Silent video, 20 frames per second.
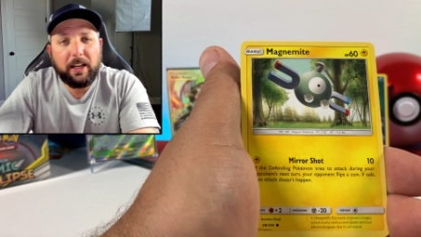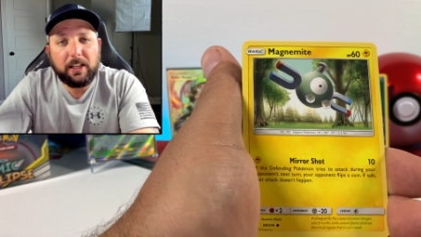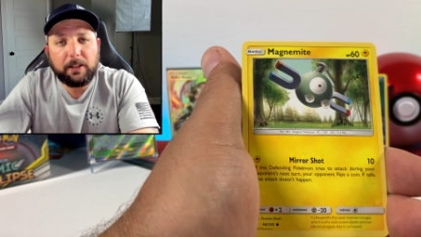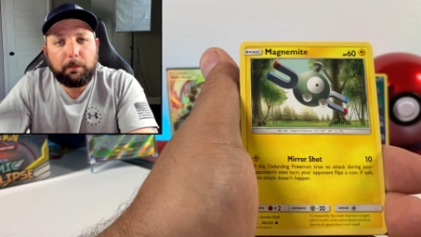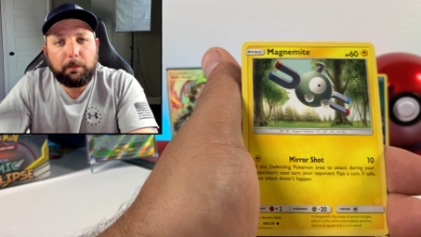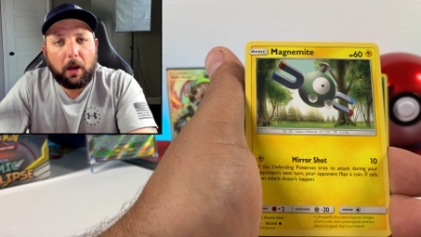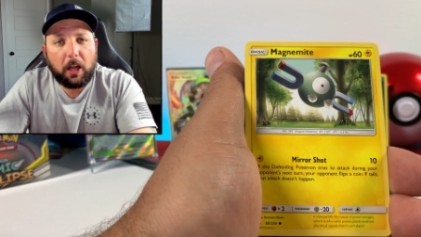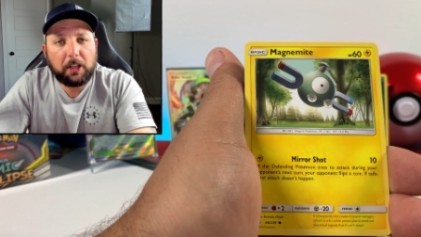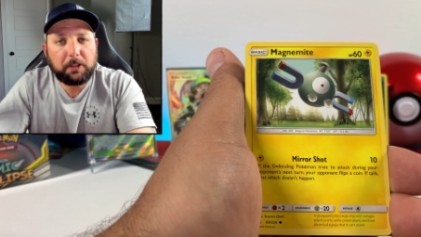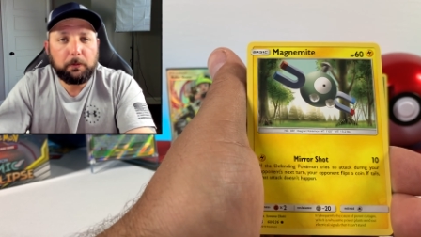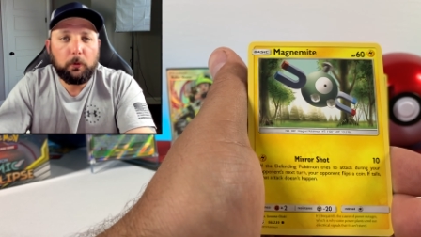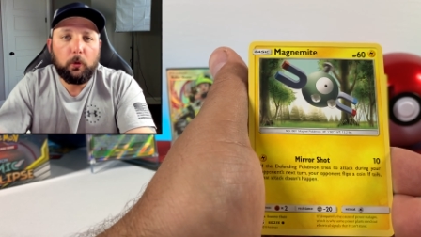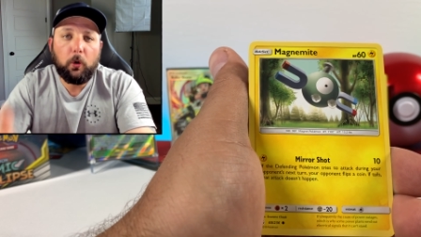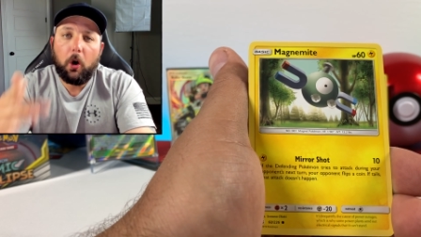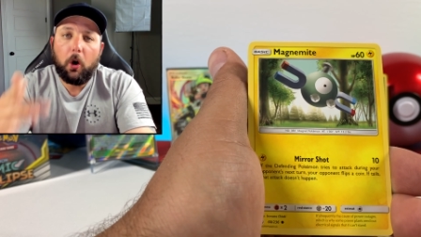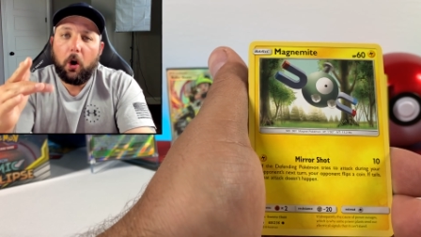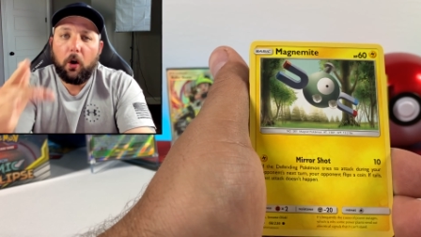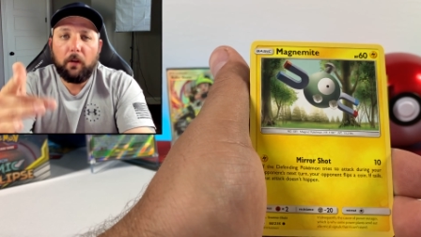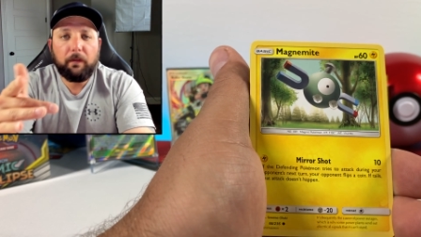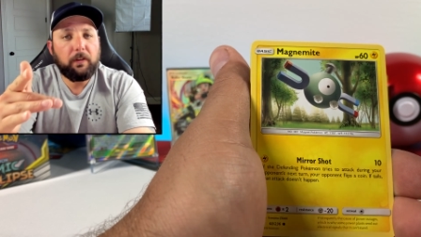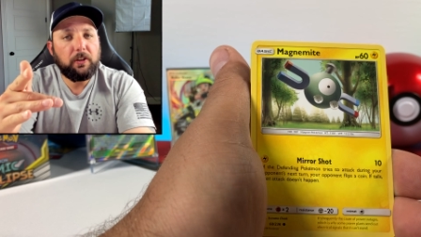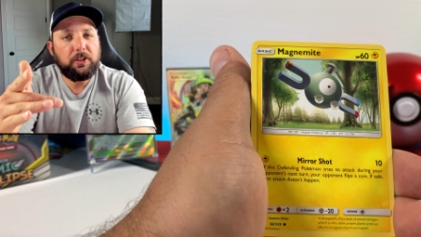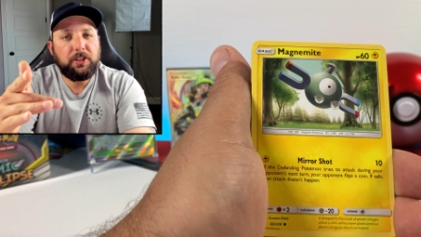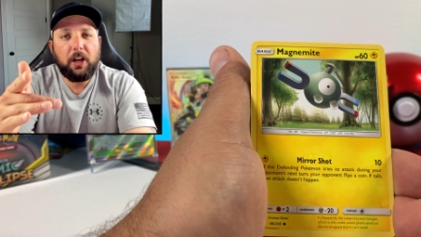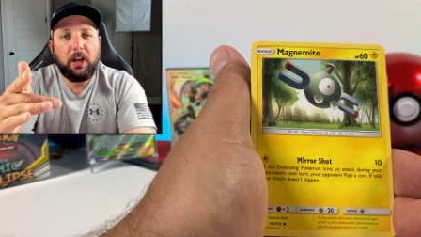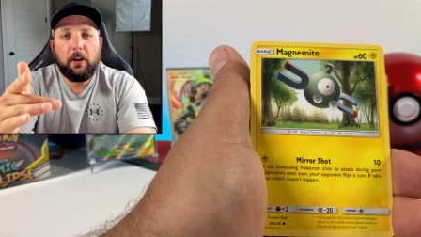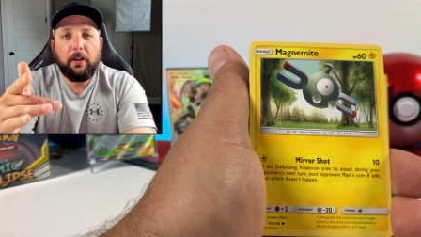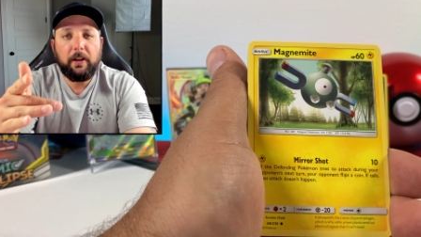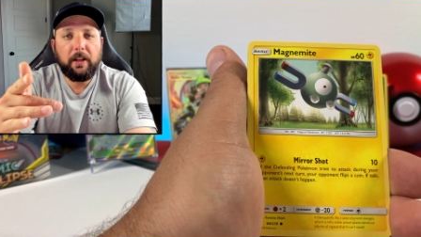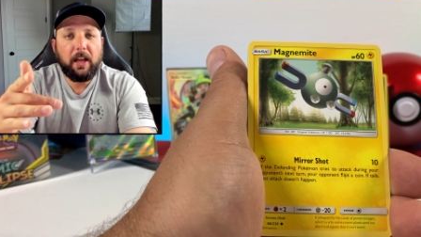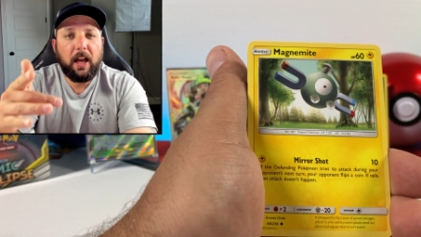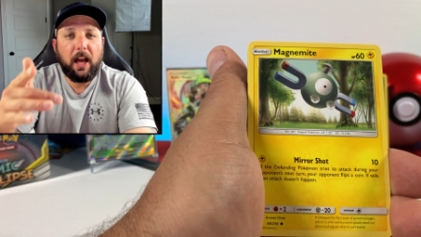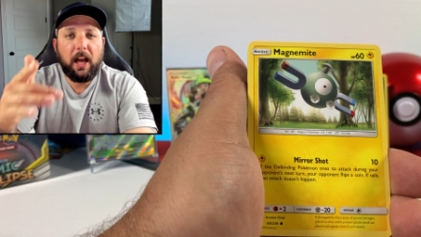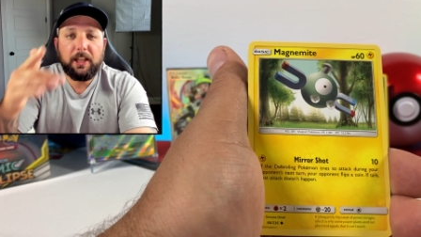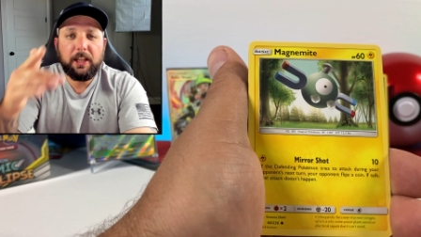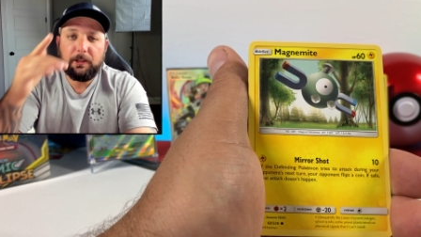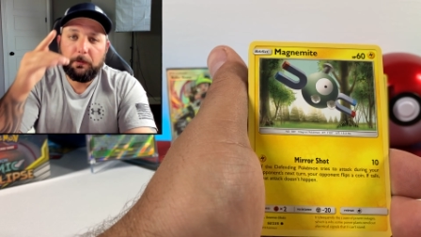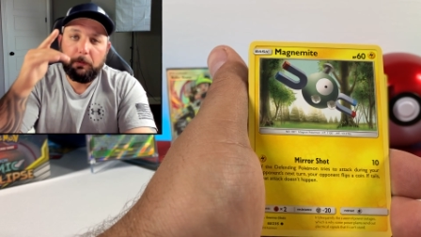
as possible, all for charity, guys.